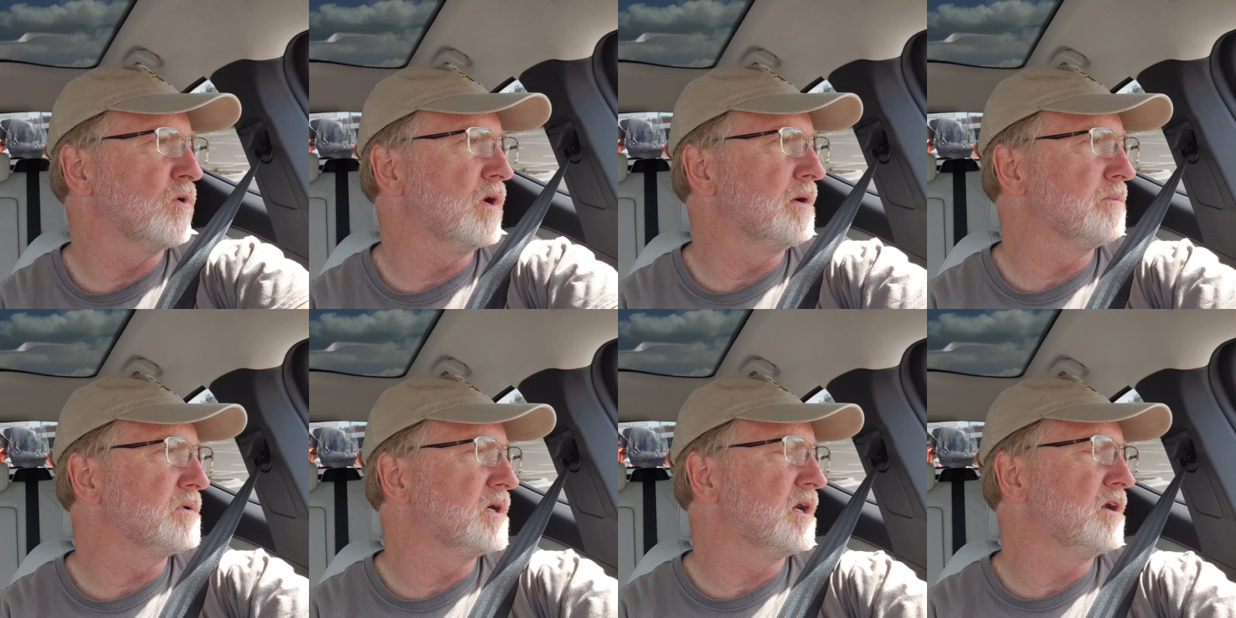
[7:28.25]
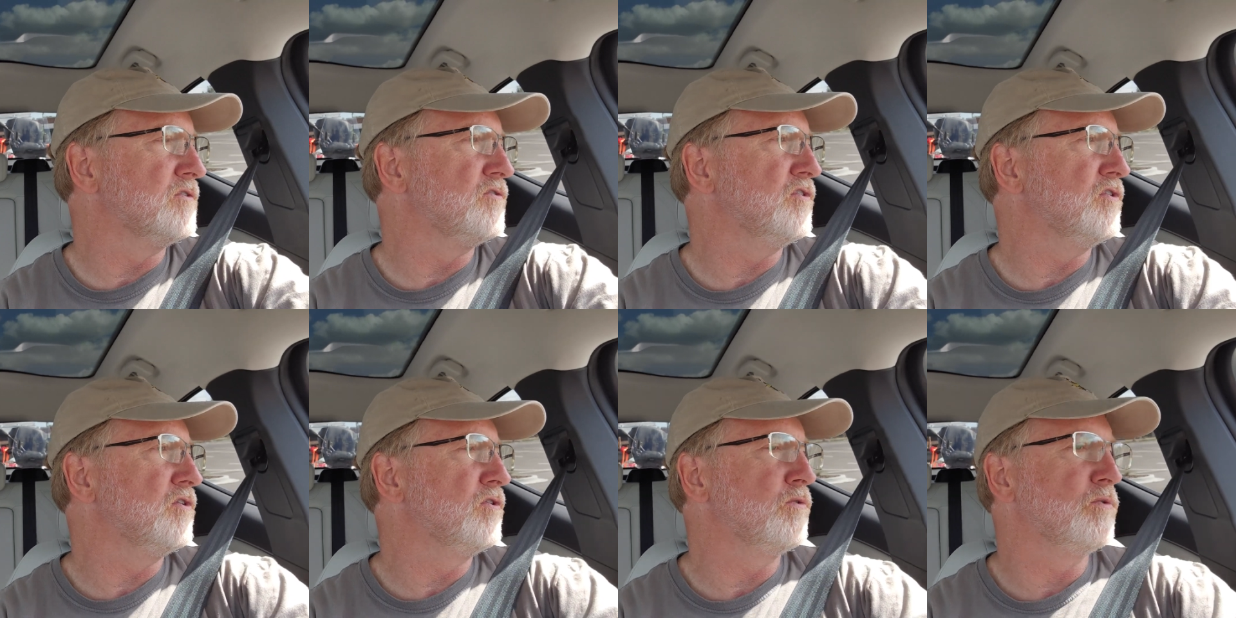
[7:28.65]
What I'm going to
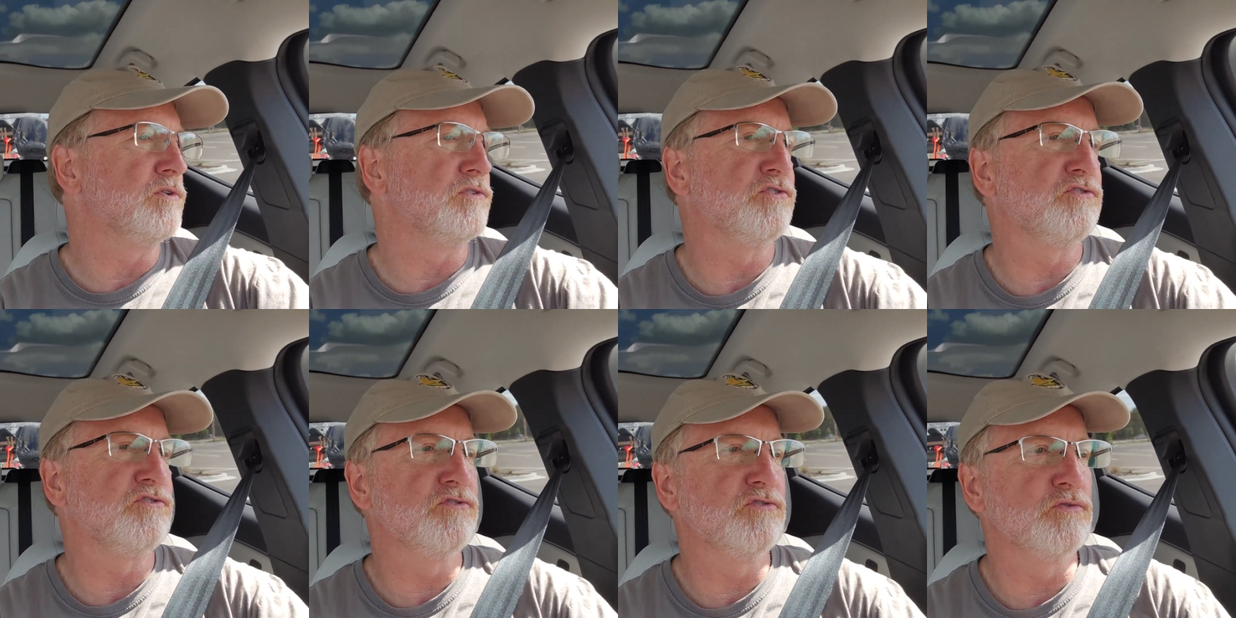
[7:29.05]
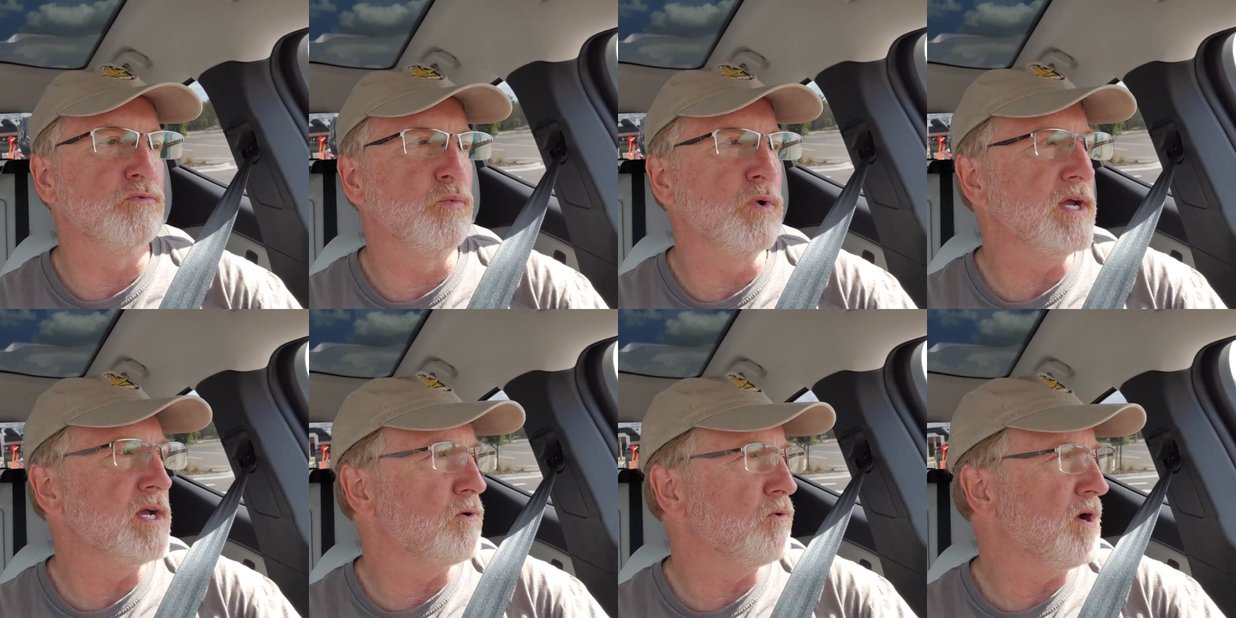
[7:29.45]
do is
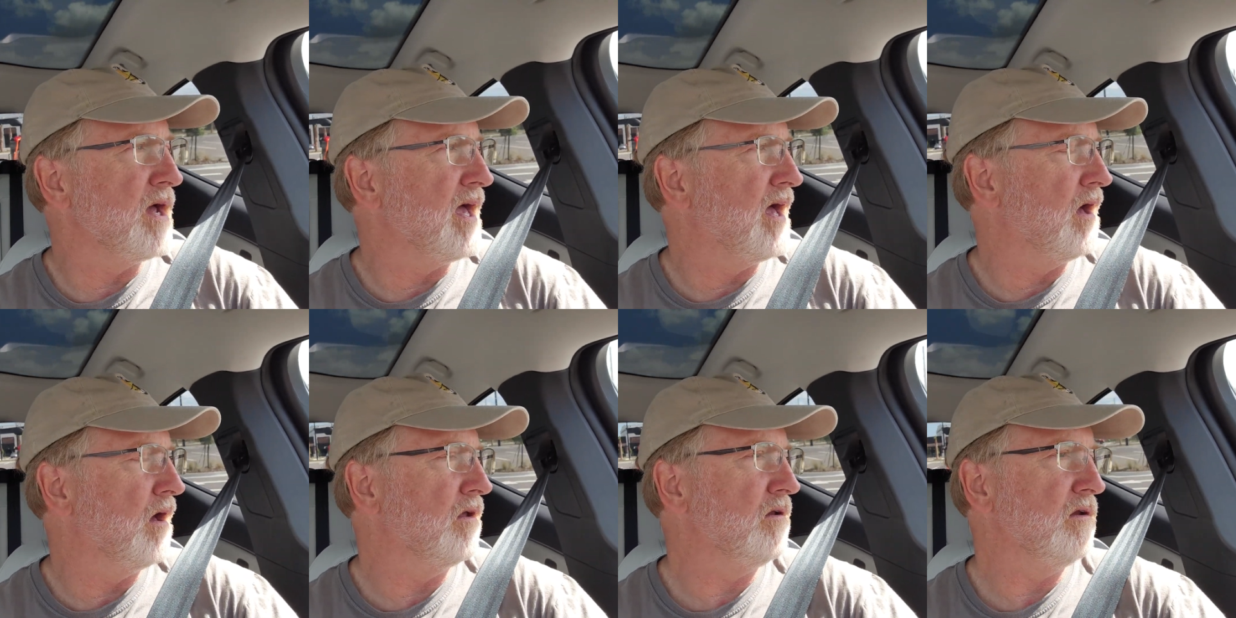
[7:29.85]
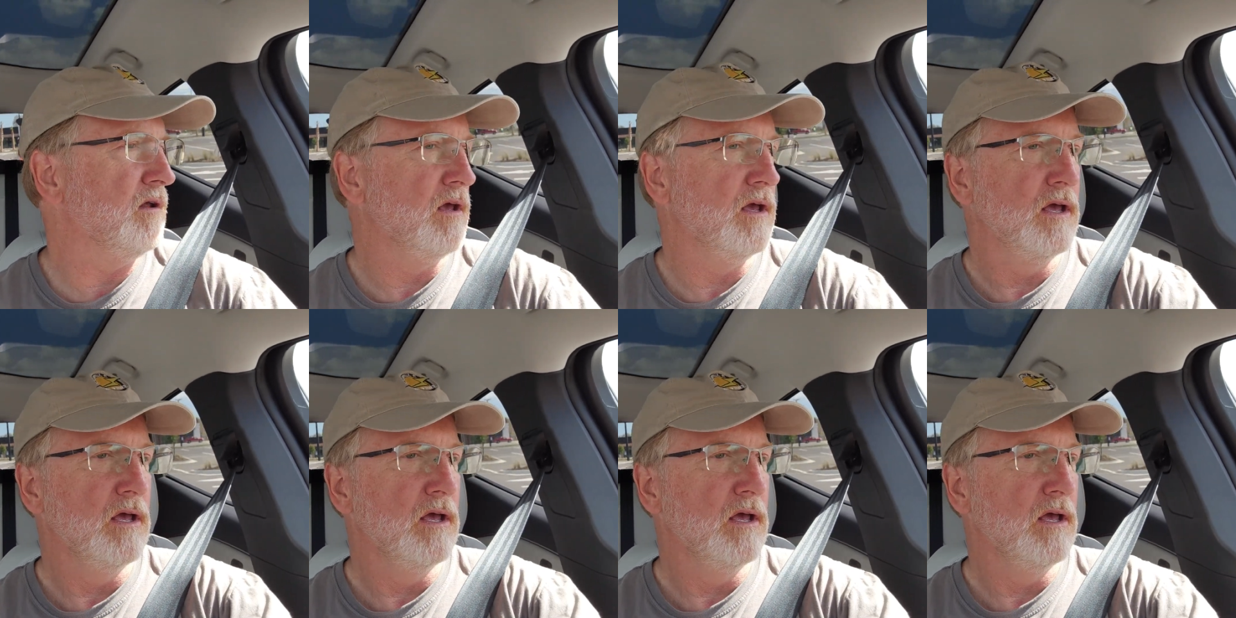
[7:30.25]
swing around